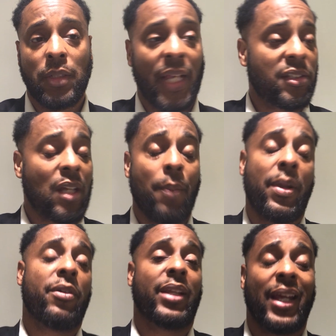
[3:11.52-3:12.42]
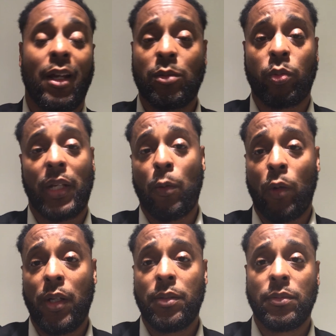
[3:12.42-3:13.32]
They stop everything else when they
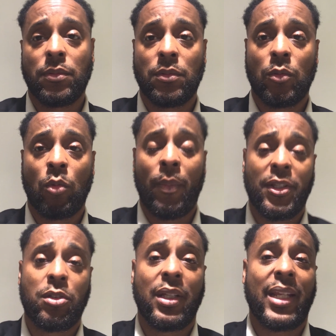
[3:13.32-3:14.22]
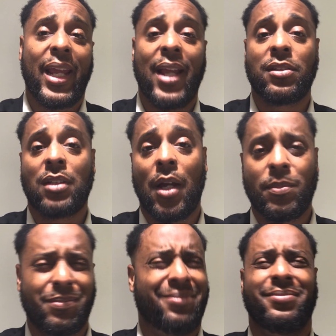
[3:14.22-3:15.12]
want. What makes you think they can't
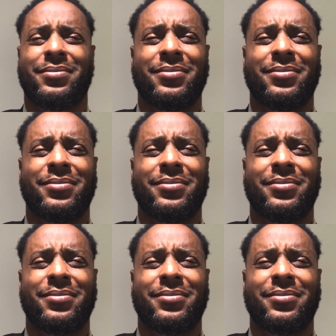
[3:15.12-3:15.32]
stop?